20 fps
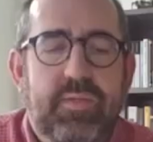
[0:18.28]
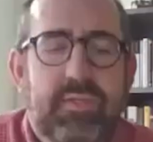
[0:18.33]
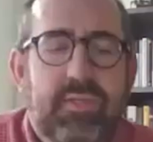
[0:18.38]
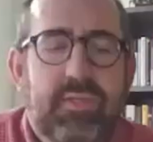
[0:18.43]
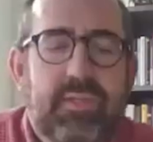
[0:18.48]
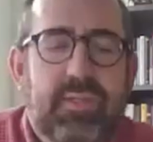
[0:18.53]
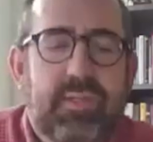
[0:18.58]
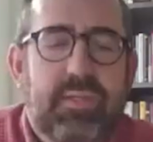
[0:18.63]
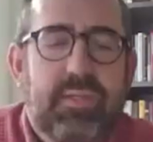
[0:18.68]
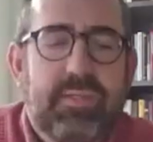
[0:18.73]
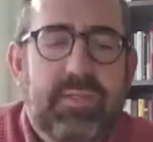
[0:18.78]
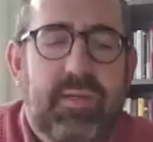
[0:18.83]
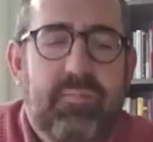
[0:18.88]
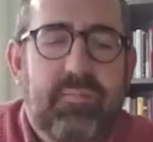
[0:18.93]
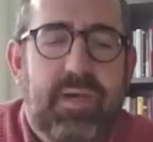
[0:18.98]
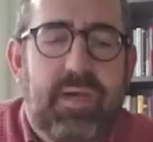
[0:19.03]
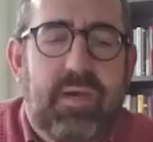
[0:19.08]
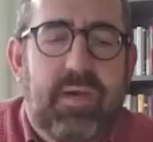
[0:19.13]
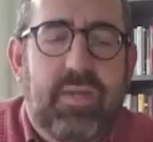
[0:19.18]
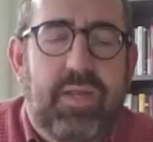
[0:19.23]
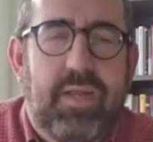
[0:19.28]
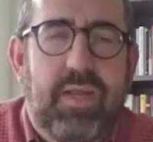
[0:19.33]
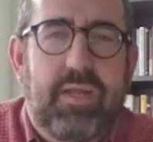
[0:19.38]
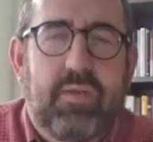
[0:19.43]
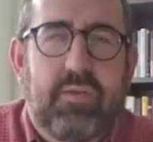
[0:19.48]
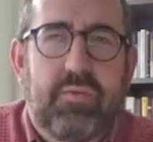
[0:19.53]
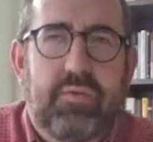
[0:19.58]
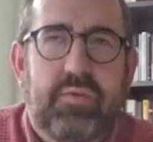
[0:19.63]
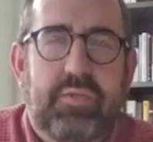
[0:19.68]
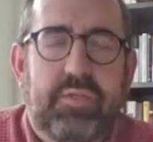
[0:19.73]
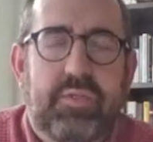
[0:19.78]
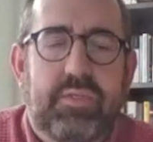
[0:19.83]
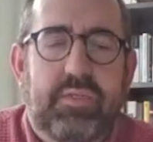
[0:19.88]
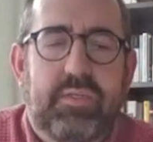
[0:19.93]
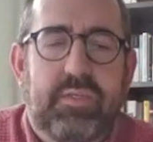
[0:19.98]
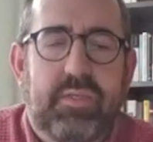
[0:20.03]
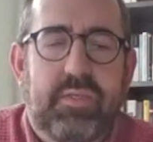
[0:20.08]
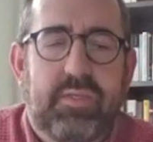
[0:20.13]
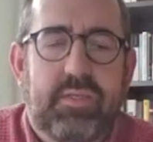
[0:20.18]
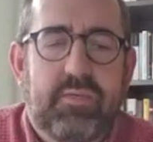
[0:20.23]
we talk a lot about
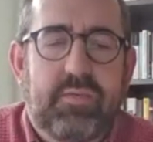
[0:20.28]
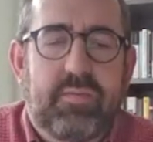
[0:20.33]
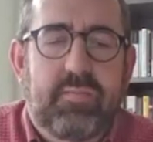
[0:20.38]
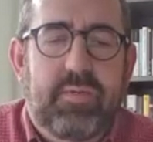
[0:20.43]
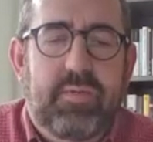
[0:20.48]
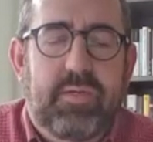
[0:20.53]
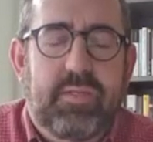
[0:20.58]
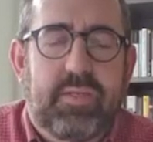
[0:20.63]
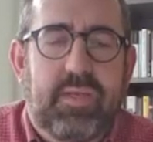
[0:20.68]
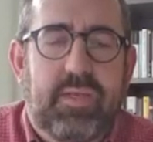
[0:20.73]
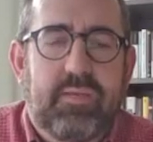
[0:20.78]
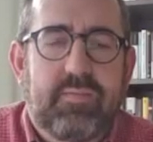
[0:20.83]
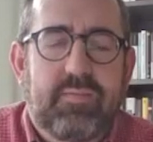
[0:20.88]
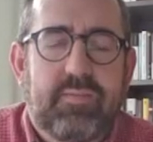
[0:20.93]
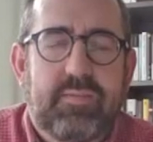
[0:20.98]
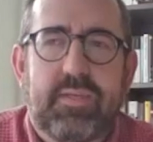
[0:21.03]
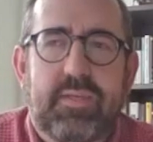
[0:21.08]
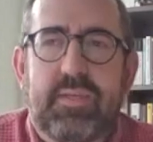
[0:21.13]
energy here on the podcast.